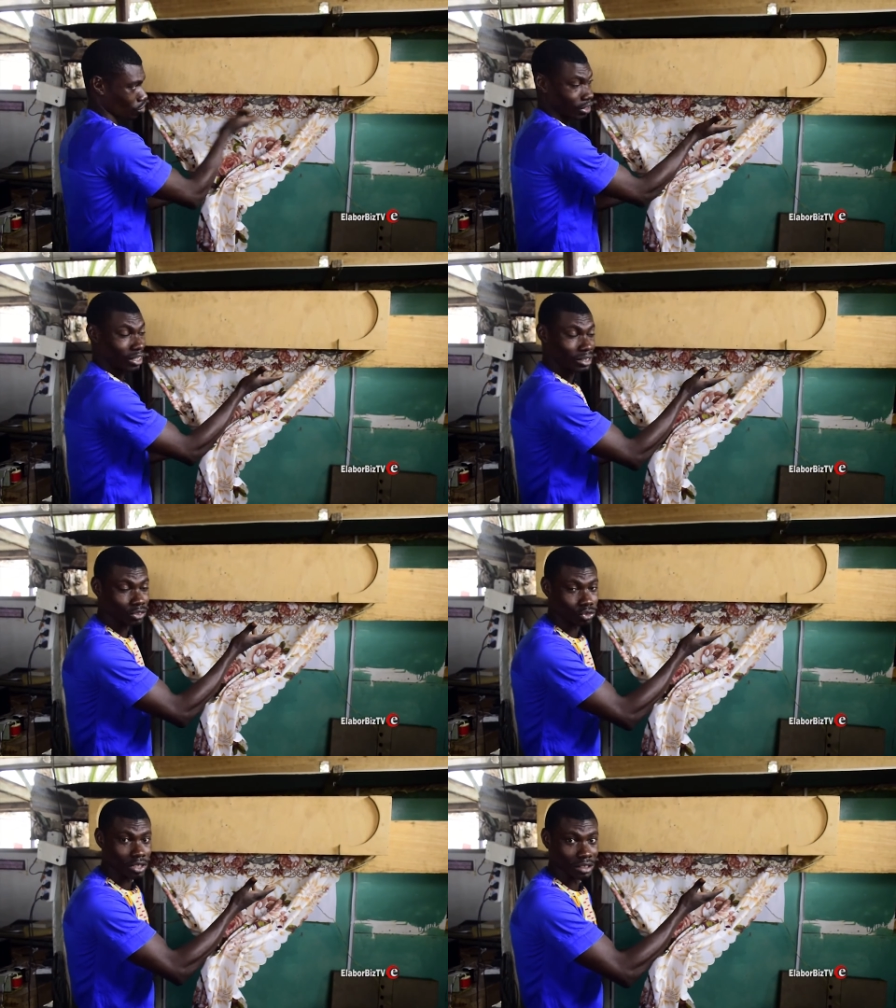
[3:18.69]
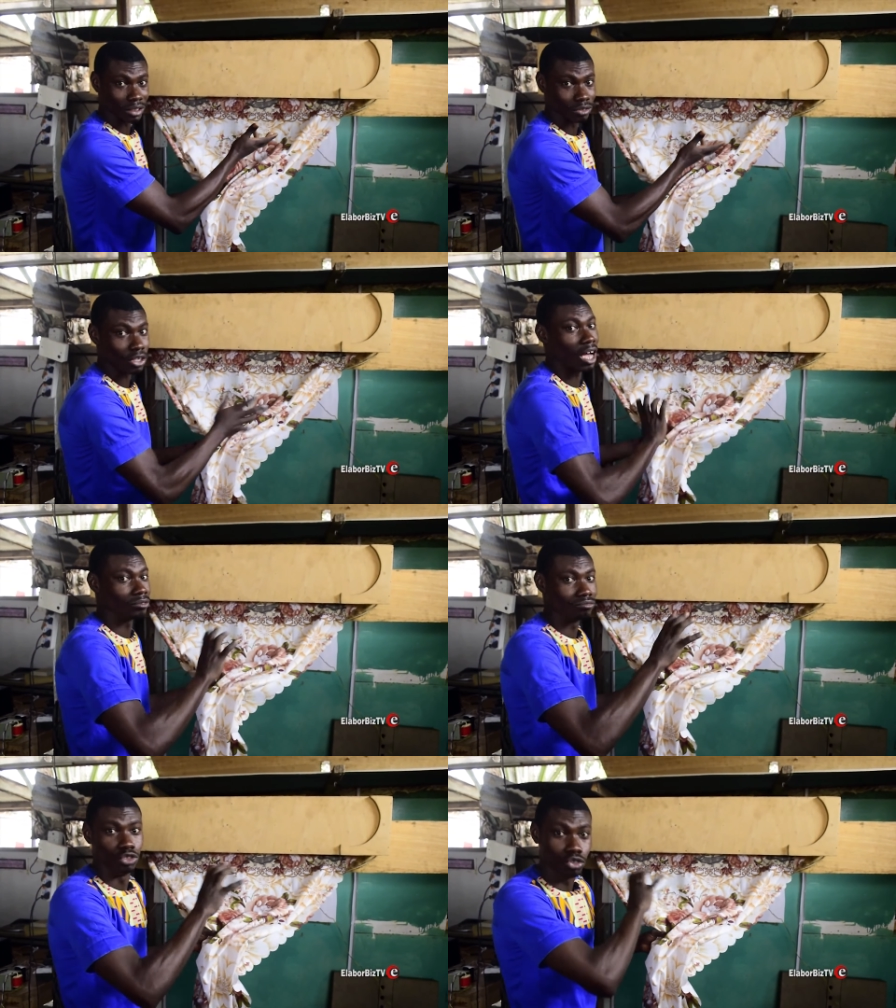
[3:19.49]
connected to it. You
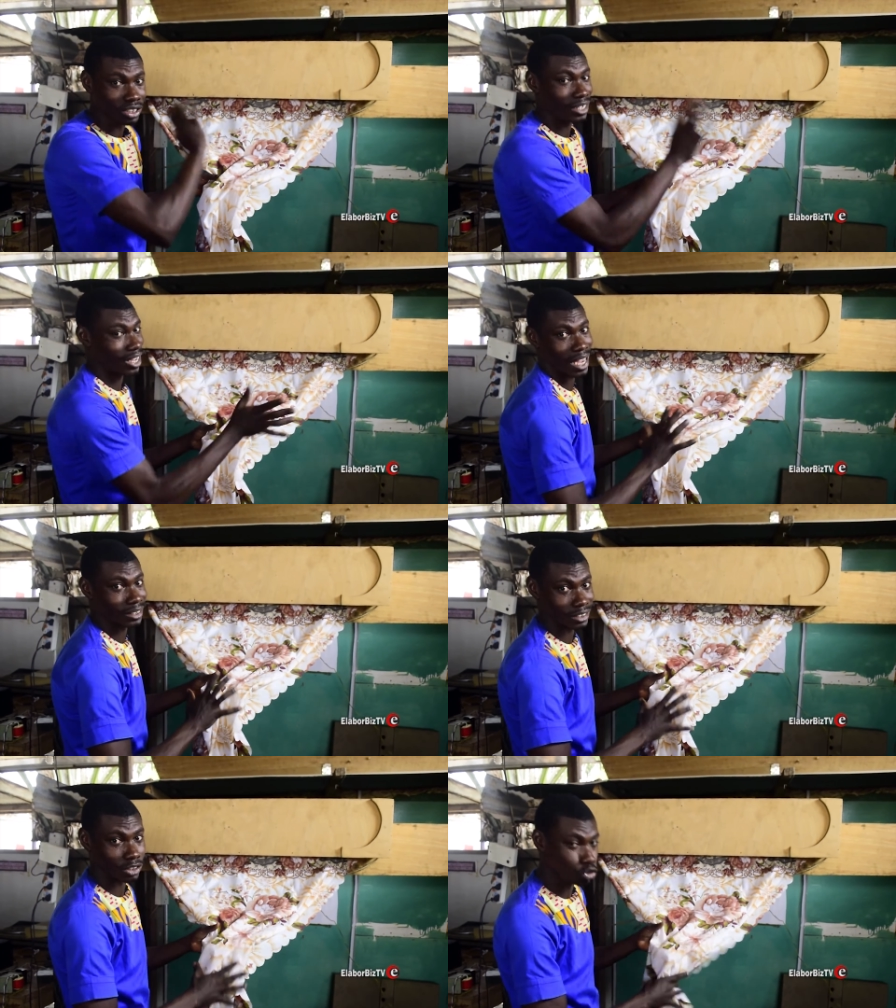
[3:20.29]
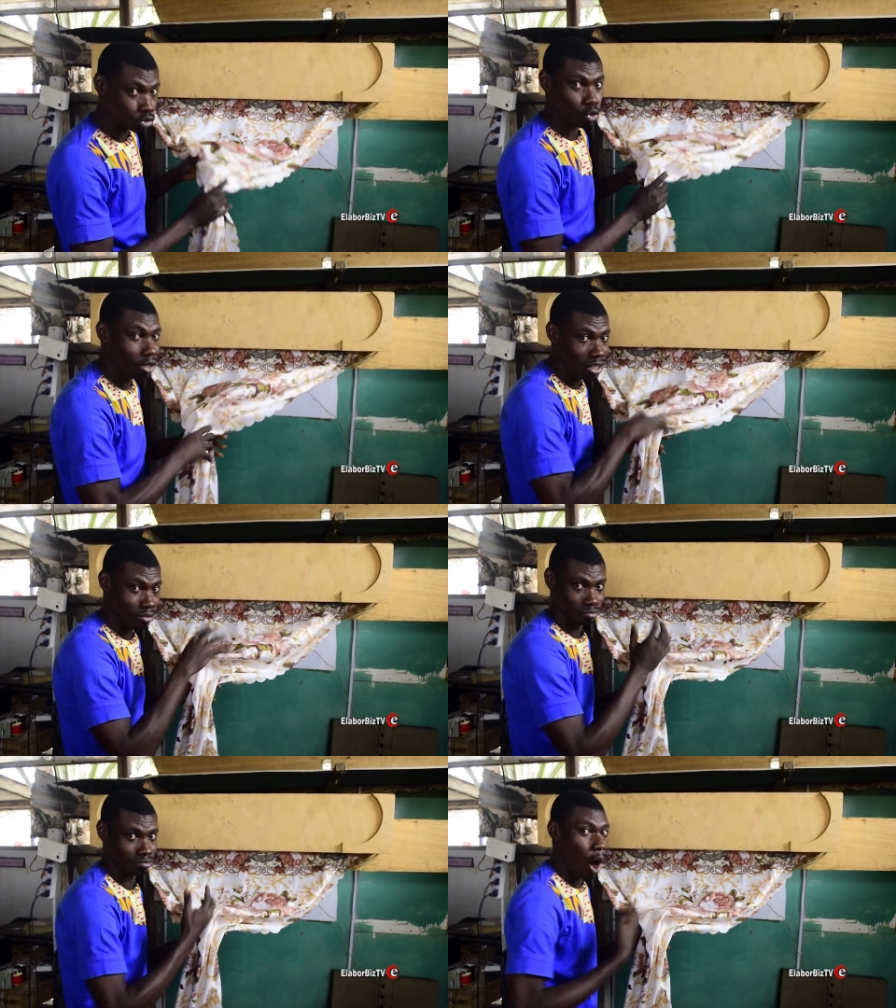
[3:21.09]
can use any curtains, not only